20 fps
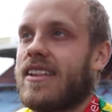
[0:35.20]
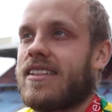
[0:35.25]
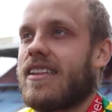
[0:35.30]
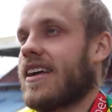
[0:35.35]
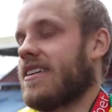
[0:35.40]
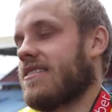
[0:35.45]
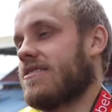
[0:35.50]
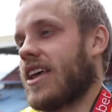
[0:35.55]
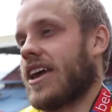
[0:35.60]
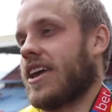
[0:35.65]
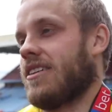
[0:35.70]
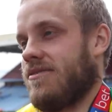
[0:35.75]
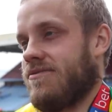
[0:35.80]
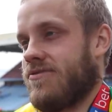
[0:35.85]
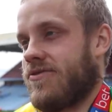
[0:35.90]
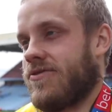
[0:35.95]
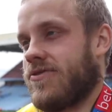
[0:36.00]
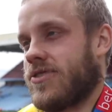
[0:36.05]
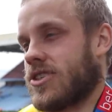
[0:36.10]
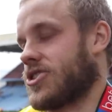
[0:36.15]
they
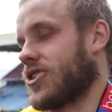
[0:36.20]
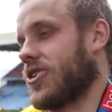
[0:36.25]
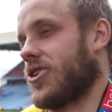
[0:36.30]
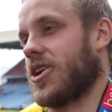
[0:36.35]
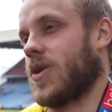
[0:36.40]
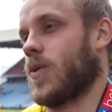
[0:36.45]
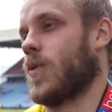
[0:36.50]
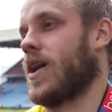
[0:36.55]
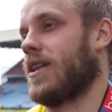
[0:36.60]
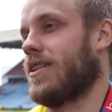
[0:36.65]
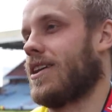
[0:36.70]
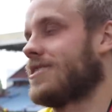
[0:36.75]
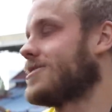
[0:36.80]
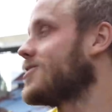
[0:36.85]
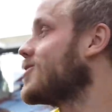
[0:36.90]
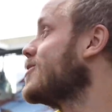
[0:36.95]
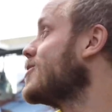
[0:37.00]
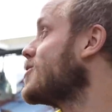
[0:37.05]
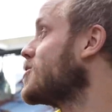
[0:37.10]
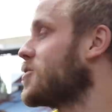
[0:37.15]
for sure didn't want
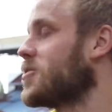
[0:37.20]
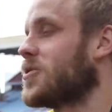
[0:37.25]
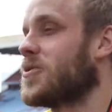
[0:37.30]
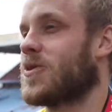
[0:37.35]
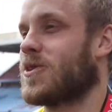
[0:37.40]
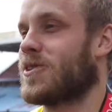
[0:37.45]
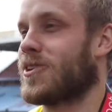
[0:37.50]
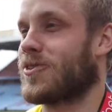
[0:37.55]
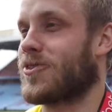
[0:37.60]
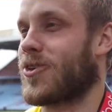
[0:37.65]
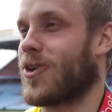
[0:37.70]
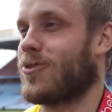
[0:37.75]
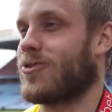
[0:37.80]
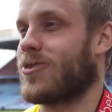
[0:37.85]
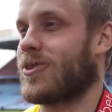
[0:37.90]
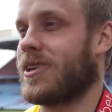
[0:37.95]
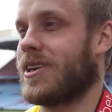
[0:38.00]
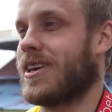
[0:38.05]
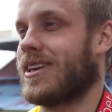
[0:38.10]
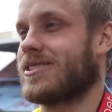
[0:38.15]
us to win the
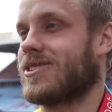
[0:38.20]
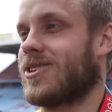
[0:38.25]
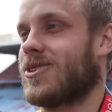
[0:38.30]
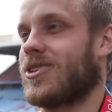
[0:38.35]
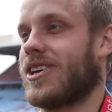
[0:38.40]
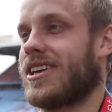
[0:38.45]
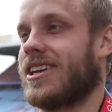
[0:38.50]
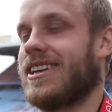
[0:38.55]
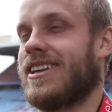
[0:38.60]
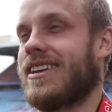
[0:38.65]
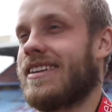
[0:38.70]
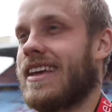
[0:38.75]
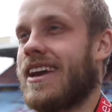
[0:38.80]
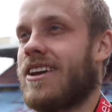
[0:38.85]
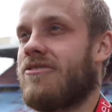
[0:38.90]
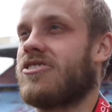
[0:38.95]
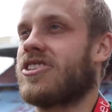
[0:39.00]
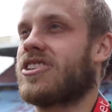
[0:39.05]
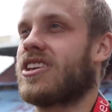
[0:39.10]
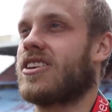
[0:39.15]
trophy here. So they did
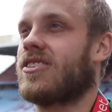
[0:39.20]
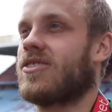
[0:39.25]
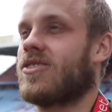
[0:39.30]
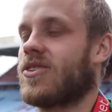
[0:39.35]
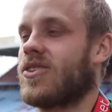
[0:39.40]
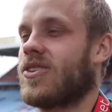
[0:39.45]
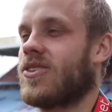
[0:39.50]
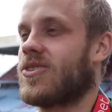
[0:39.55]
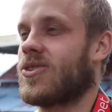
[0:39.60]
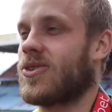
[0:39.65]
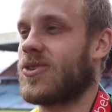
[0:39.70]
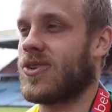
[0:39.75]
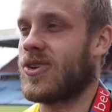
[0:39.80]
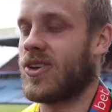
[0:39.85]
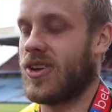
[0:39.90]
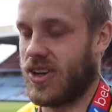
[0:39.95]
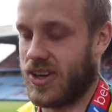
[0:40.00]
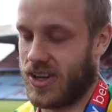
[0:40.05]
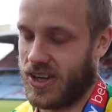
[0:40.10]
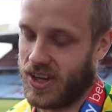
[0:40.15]
everything
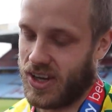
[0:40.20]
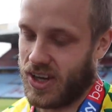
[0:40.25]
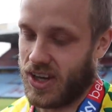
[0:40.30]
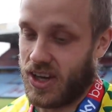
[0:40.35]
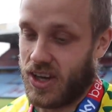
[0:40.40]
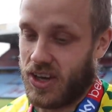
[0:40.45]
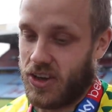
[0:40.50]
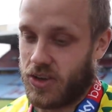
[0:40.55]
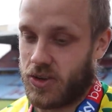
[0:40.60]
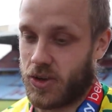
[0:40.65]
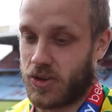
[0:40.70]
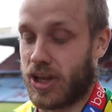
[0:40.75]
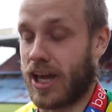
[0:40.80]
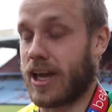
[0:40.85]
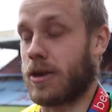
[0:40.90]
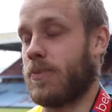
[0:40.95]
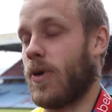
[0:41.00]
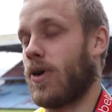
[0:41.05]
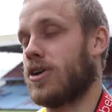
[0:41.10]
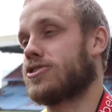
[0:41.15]
to
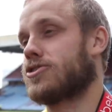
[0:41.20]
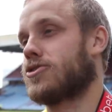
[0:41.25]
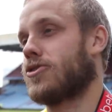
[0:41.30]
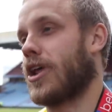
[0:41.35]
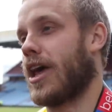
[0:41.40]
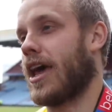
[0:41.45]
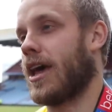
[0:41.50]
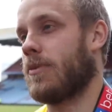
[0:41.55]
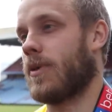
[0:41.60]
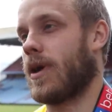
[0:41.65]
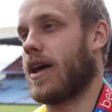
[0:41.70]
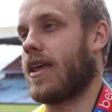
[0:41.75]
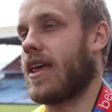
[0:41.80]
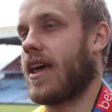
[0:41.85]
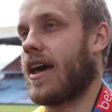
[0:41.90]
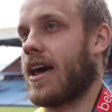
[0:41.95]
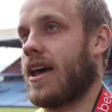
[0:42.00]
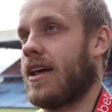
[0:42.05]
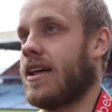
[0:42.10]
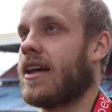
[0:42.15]
take points today. But
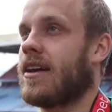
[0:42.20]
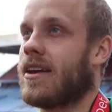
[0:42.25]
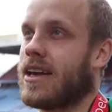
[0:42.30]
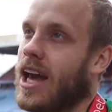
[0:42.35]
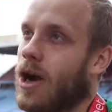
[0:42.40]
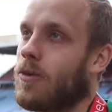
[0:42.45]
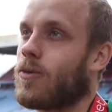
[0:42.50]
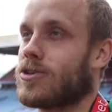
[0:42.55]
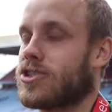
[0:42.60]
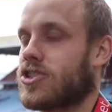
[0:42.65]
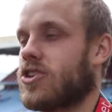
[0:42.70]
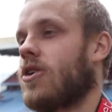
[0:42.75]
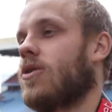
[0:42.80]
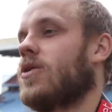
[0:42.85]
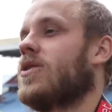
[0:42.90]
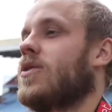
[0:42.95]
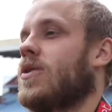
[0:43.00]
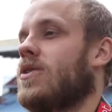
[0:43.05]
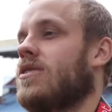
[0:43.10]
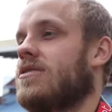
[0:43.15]
yeah, we
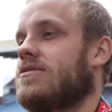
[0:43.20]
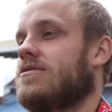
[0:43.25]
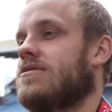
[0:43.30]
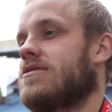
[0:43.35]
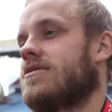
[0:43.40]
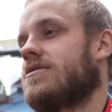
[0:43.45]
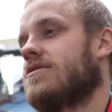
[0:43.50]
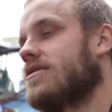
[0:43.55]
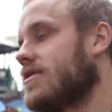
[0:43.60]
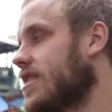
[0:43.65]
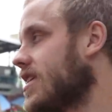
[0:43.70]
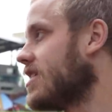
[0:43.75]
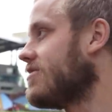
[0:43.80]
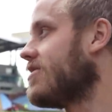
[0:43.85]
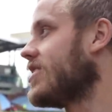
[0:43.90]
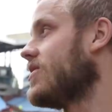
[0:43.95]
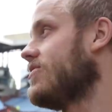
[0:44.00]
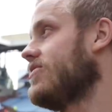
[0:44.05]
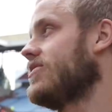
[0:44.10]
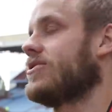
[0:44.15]
showed,
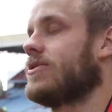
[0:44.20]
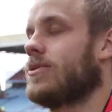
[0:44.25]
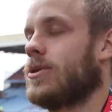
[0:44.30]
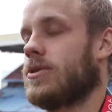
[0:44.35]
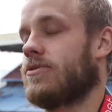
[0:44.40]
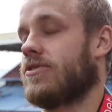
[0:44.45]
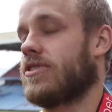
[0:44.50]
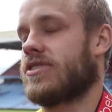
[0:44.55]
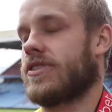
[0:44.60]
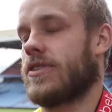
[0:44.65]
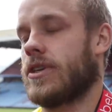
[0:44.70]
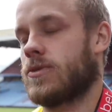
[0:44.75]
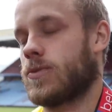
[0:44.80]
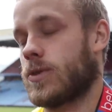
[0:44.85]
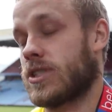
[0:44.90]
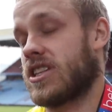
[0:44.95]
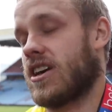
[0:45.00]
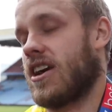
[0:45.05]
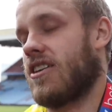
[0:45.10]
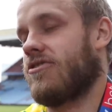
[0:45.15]
even if
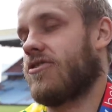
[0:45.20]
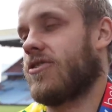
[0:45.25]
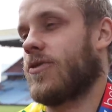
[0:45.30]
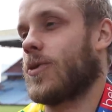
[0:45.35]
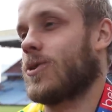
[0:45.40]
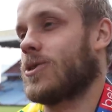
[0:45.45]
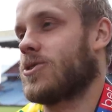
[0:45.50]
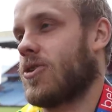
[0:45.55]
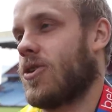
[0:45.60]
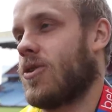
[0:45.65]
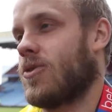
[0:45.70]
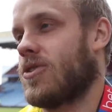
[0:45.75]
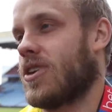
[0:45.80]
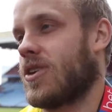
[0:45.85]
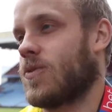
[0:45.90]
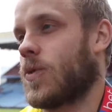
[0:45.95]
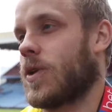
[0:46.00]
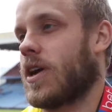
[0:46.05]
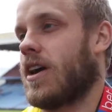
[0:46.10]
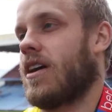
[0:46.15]
it was tough, we showed
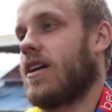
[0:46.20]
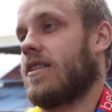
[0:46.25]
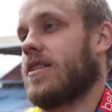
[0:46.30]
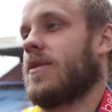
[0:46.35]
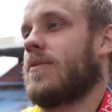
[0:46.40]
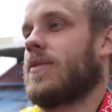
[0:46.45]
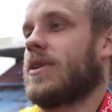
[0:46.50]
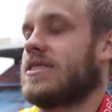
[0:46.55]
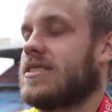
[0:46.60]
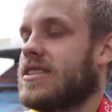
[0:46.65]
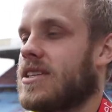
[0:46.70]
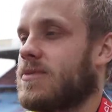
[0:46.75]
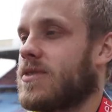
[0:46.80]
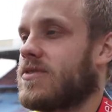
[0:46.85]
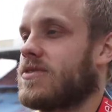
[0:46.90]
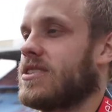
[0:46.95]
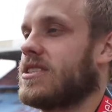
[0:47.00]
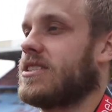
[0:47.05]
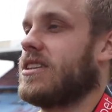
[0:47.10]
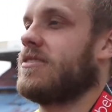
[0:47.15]
that we are the best team
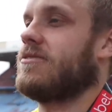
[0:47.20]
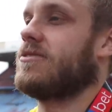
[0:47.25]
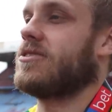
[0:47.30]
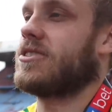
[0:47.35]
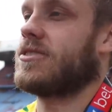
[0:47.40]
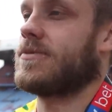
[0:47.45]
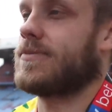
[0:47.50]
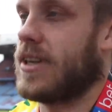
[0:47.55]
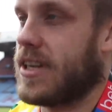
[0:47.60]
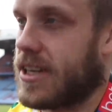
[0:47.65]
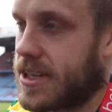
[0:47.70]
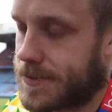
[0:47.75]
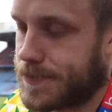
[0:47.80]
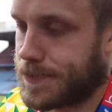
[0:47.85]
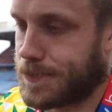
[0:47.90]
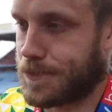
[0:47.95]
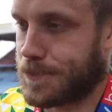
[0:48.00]
of this league.